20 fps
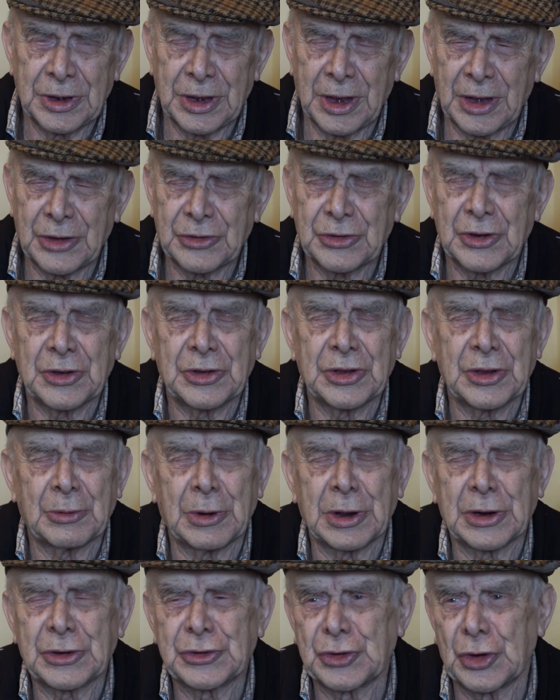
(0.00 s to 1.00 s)
Yes, they
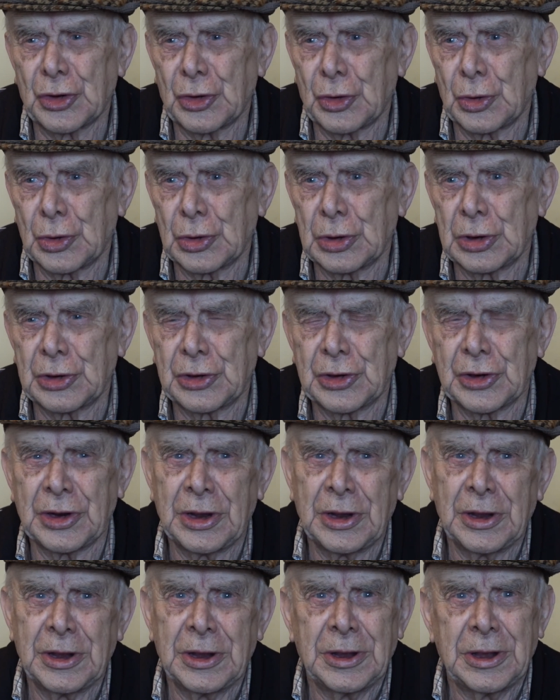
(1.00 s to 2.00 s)
were told
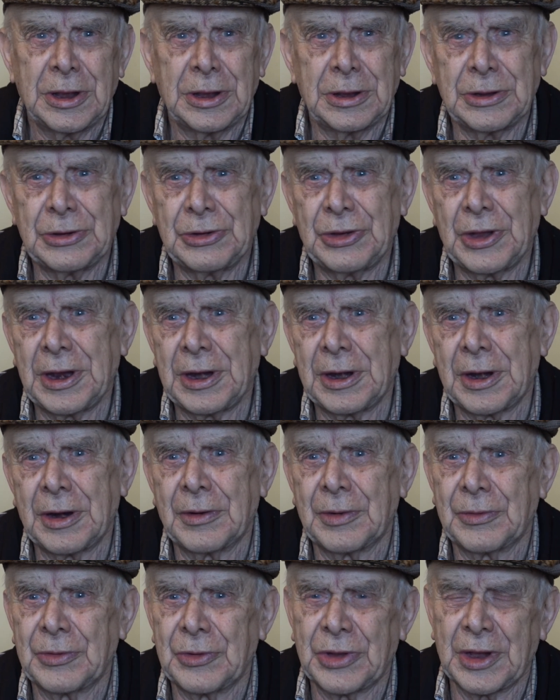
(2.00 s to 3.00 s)

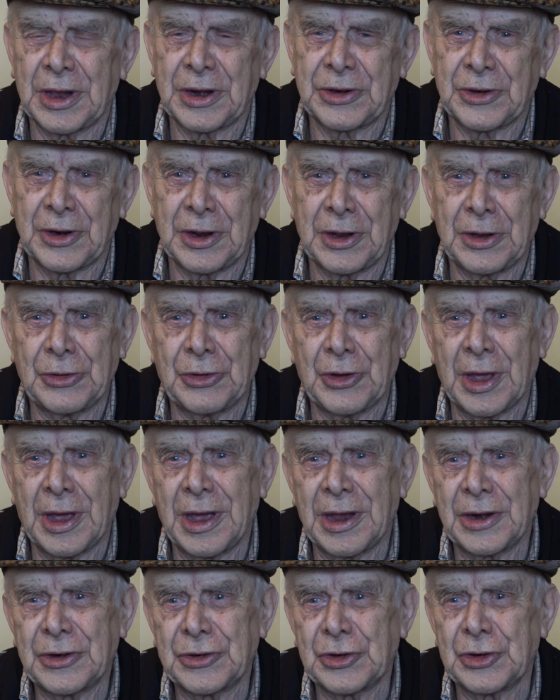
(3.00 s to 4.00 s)
then that they
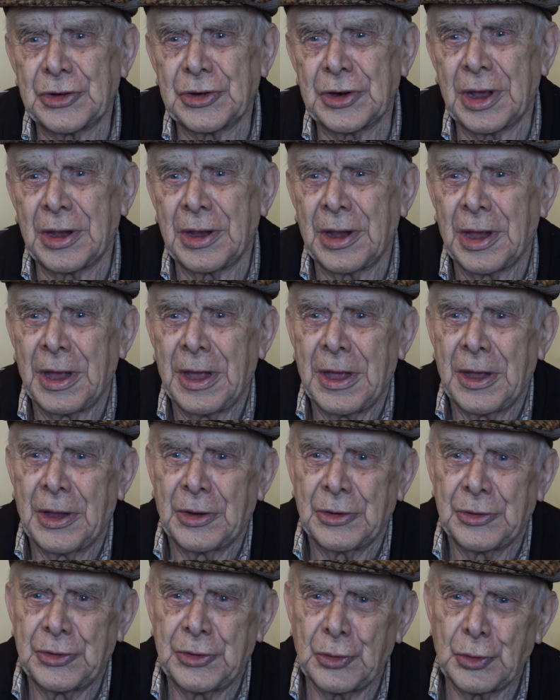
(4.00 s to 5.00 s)
had to
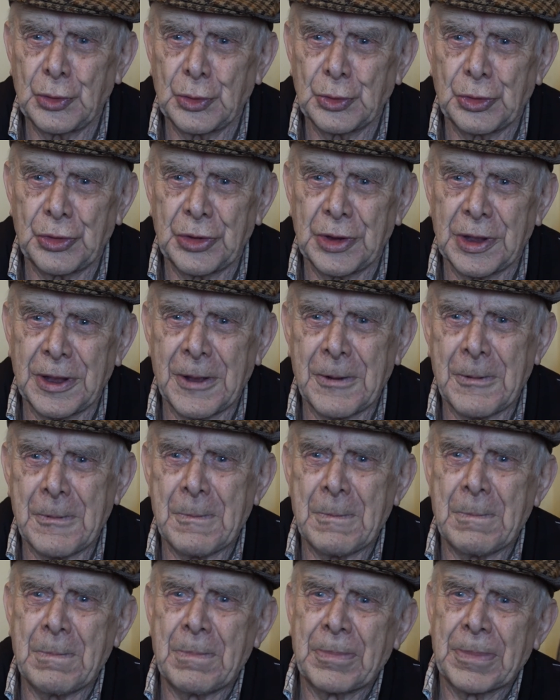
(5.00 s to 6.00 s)
do the
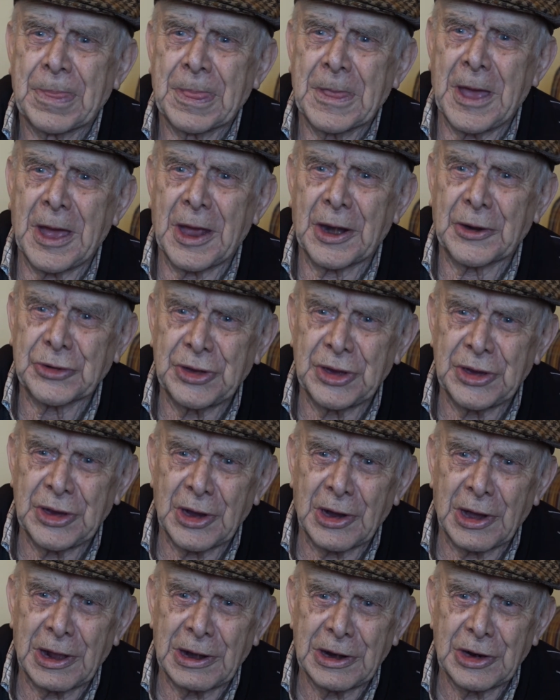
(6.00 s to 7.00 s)

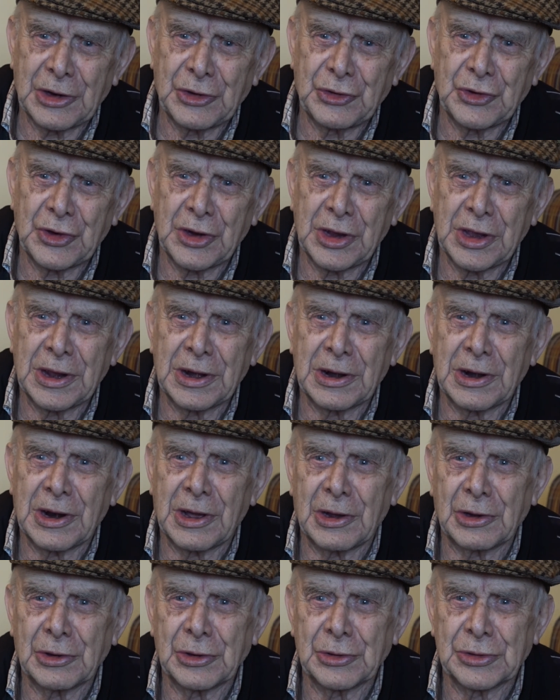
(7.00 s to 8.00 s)
archaeology
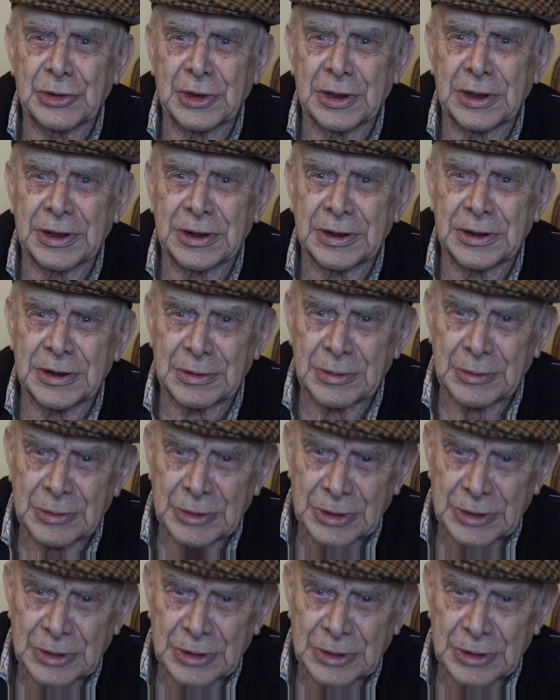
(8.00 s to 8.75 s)
along the